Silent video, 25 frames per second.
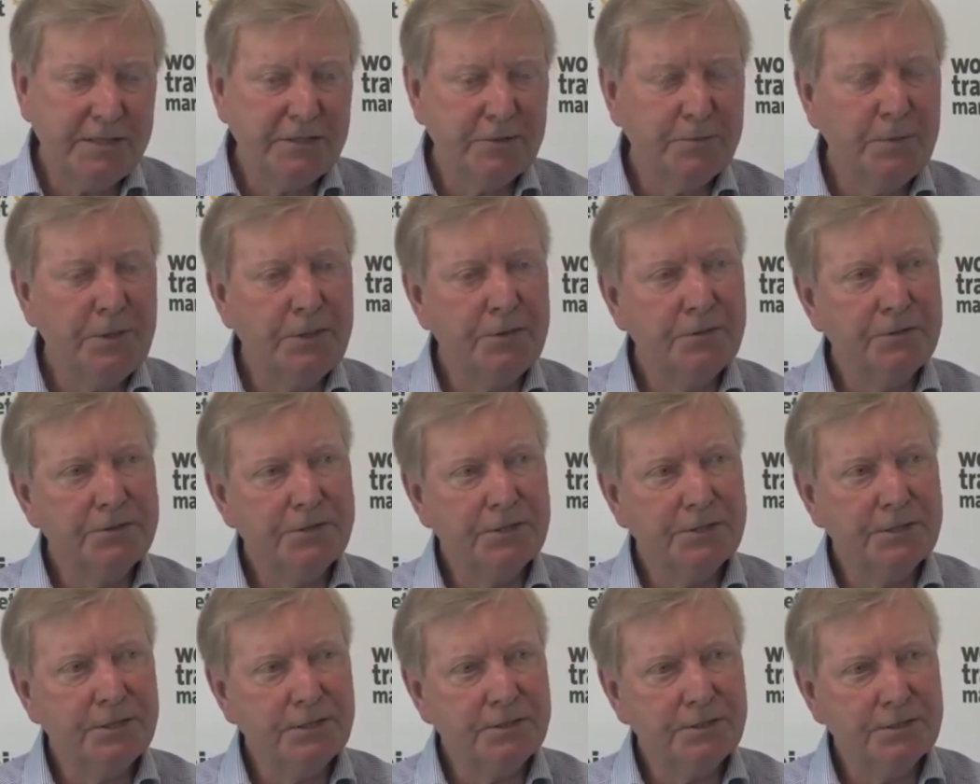
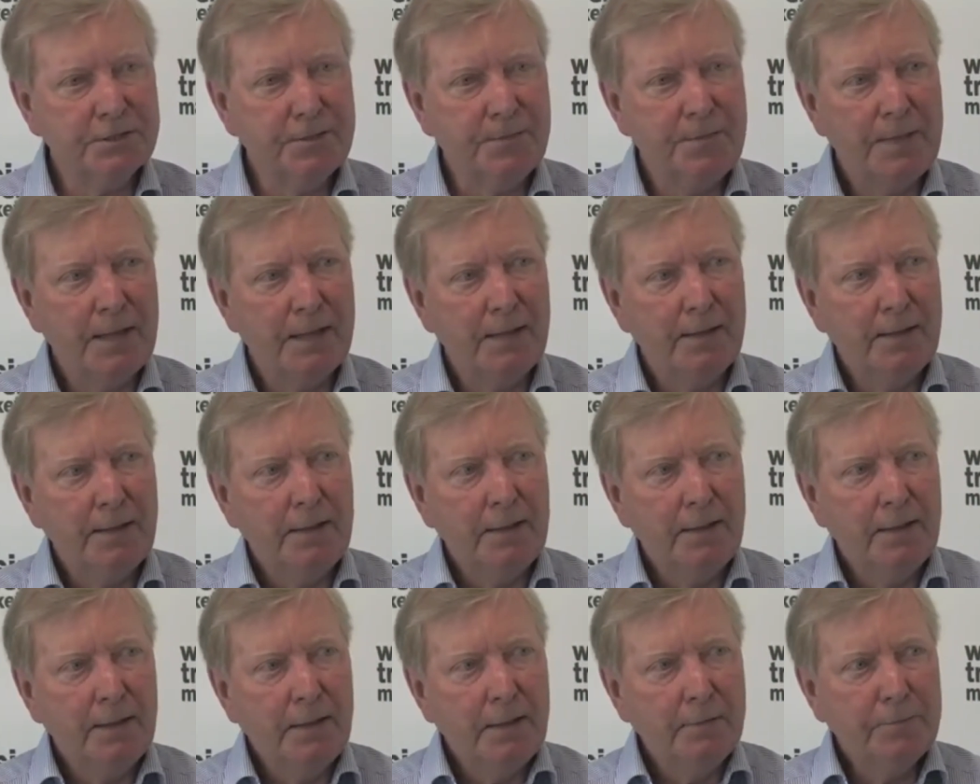experiences,
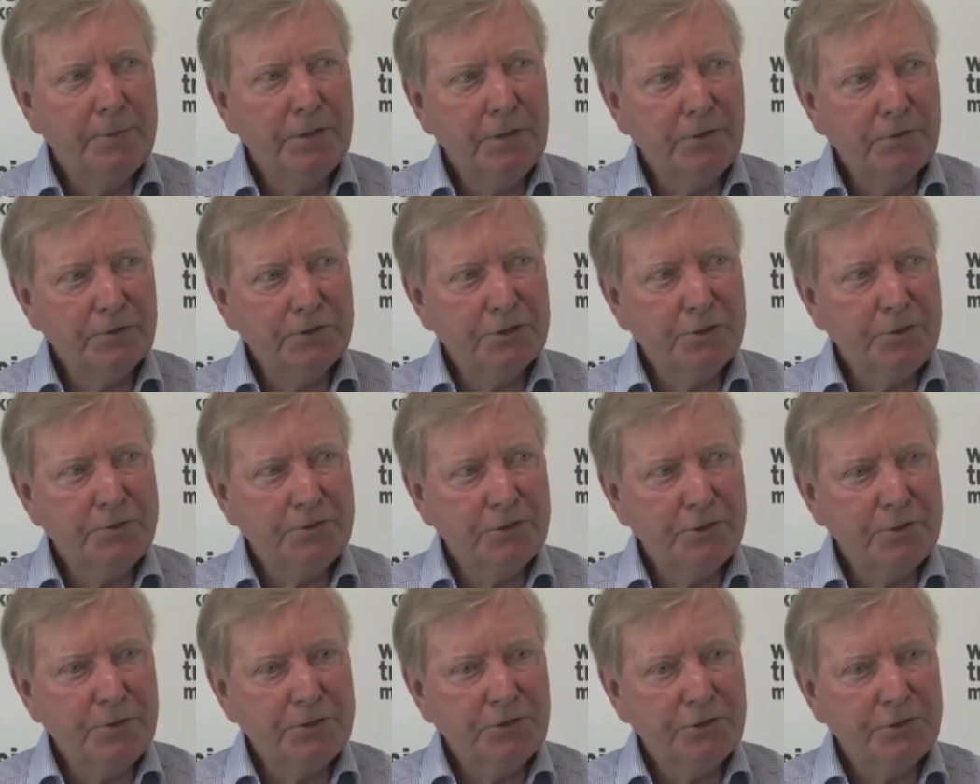but also
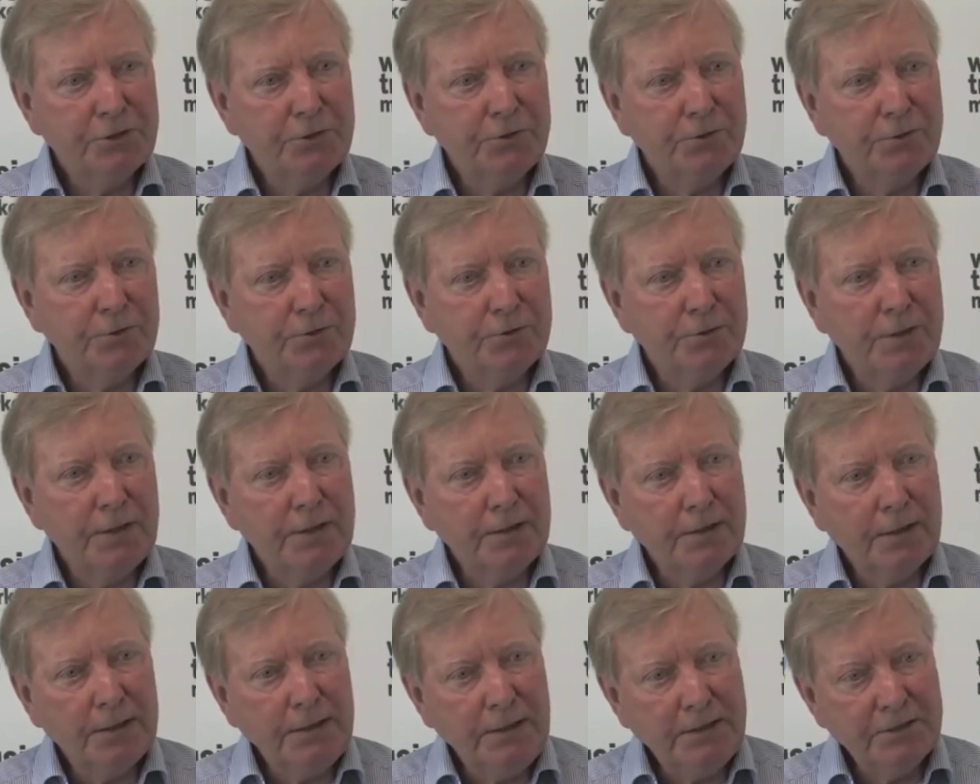to ensure
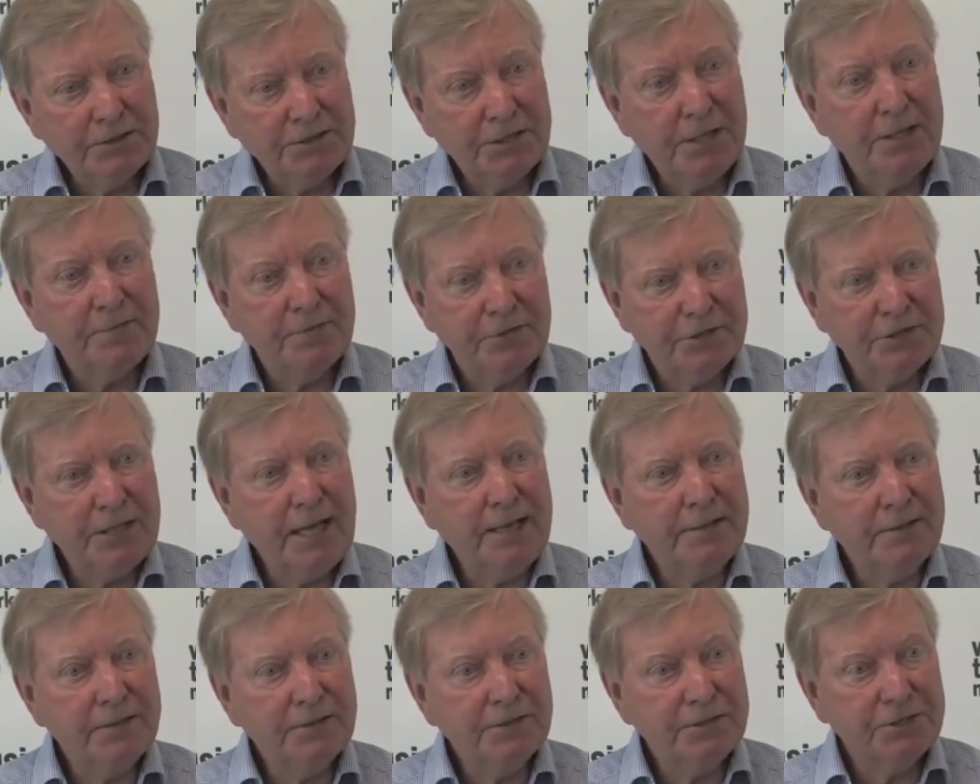that the service
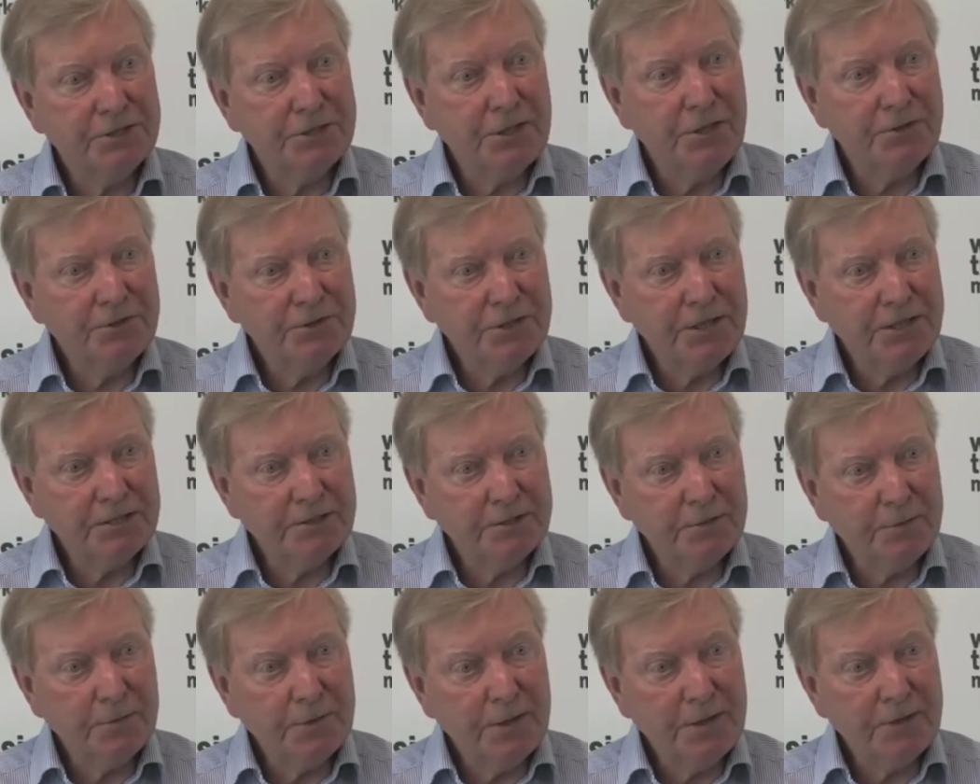standards
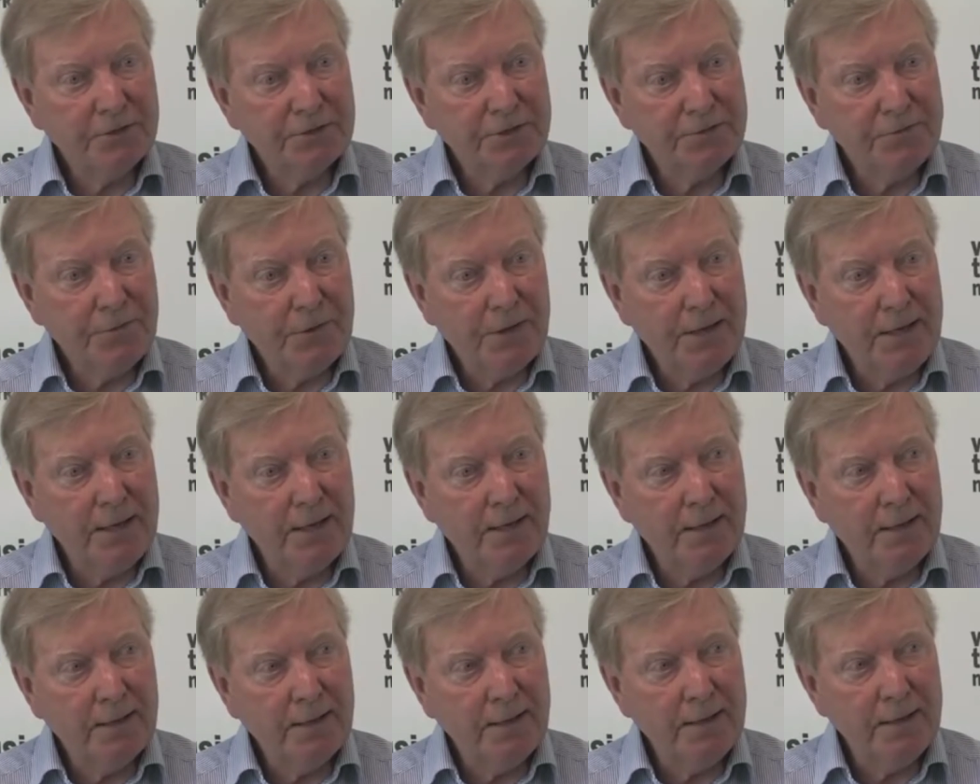associated with those are very
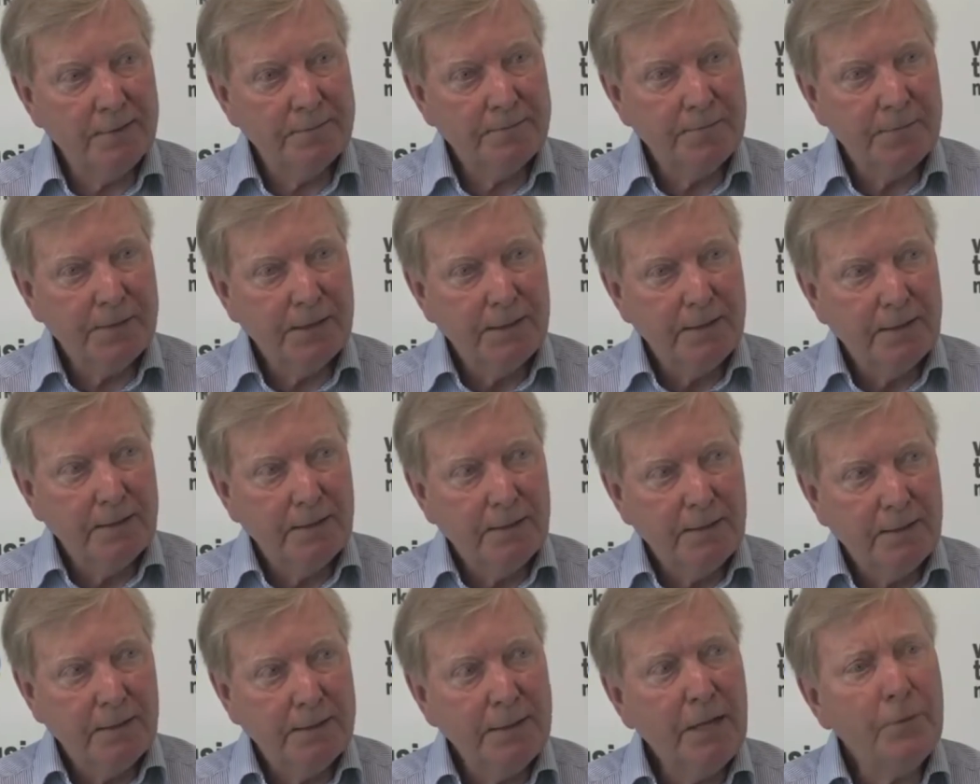high.
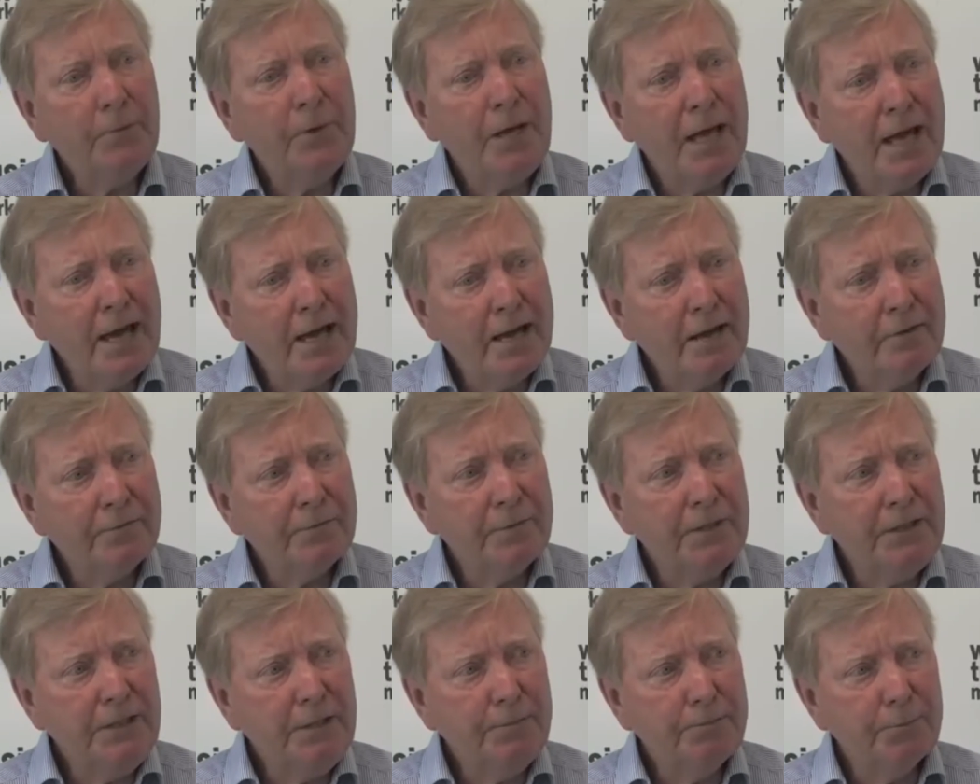And then we
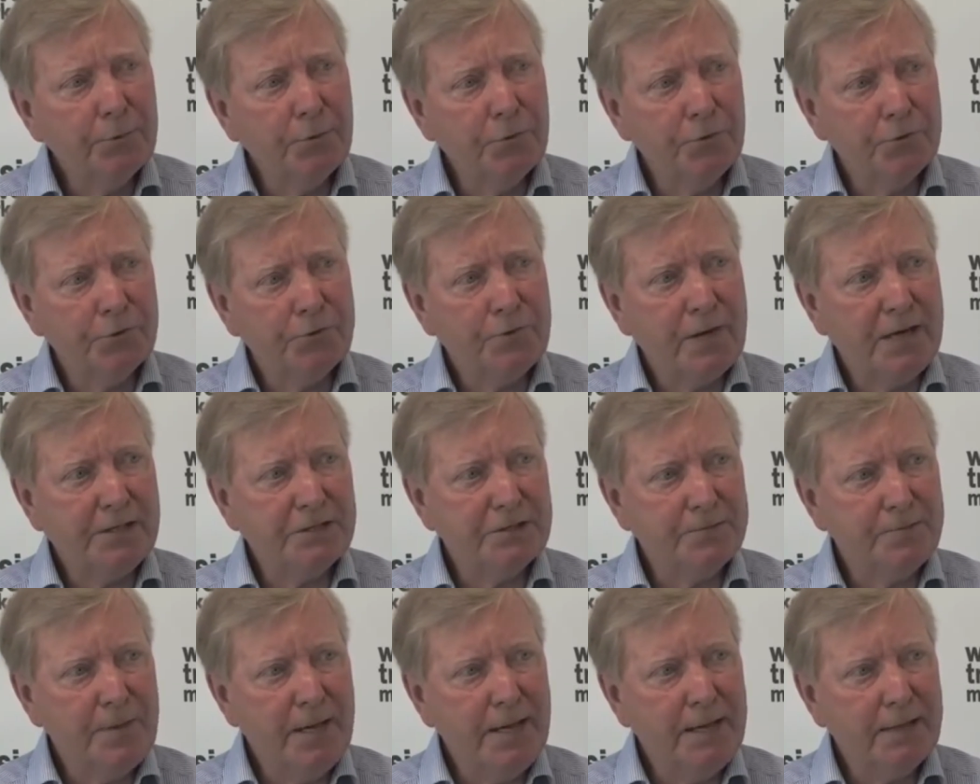have the broader
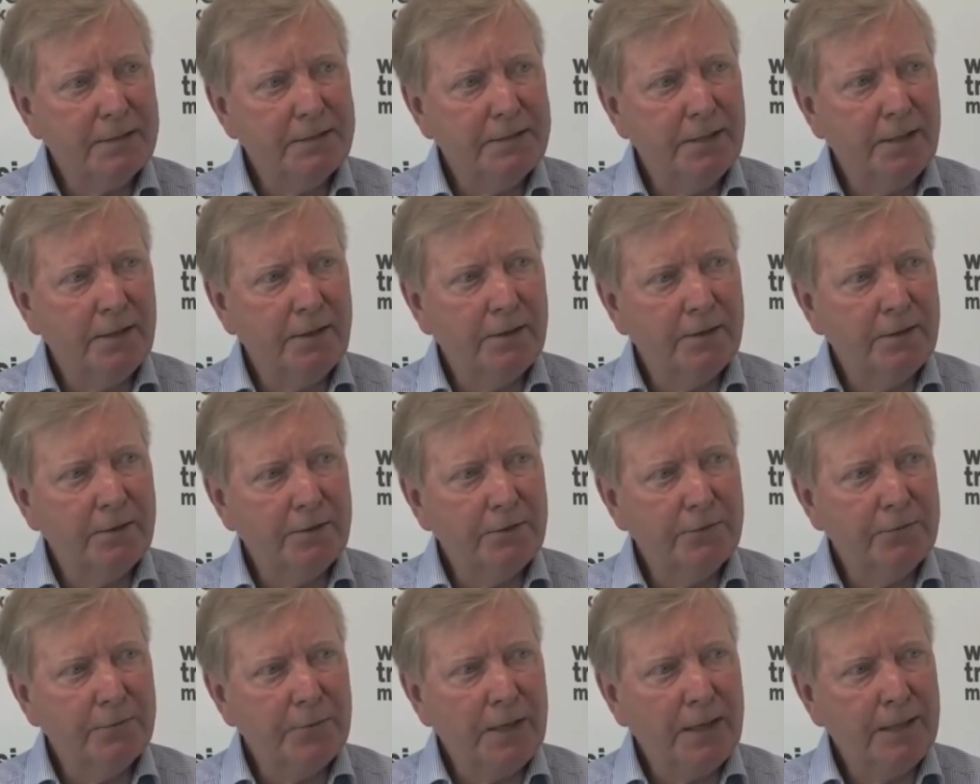aspect
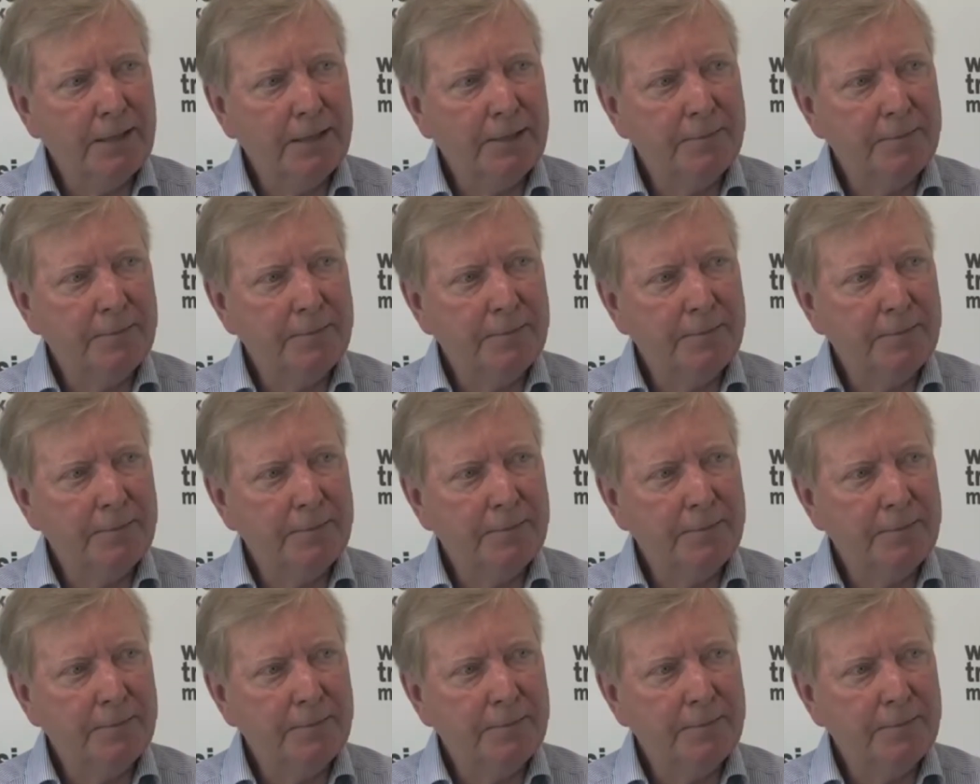of